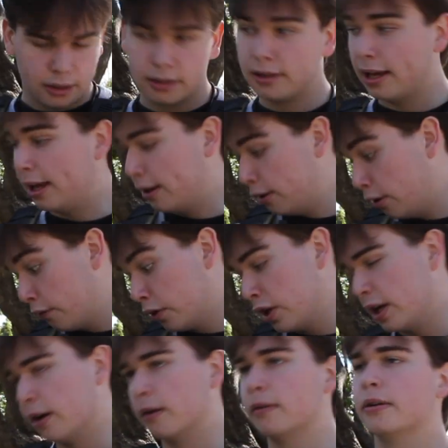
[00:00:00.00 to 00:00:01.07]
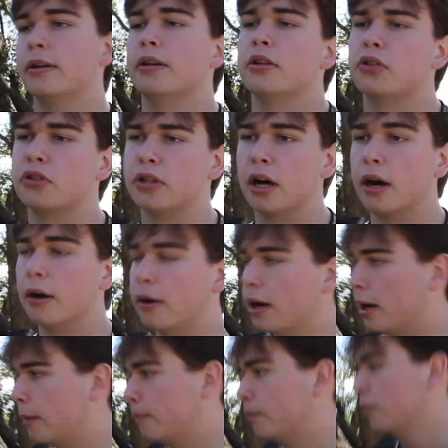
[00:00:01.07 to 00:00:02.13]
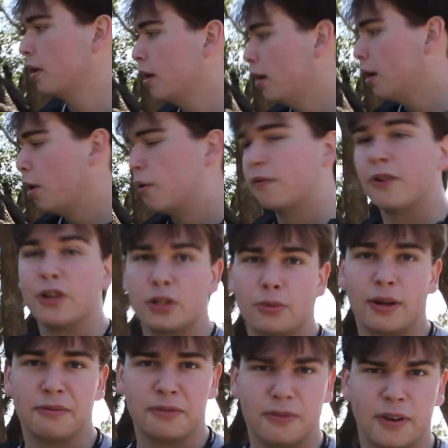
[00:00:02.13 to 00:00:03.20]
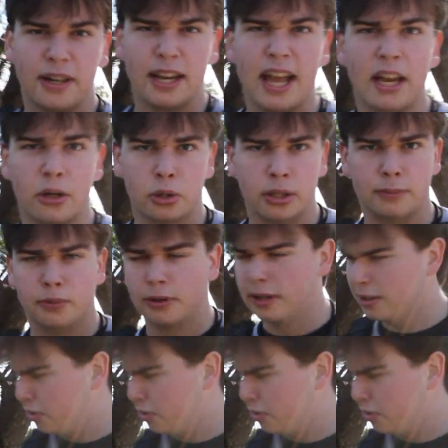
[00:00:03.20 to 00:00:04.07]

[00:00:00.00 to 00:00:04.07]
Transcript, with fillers: and over here. So um, first we have to find an entry point.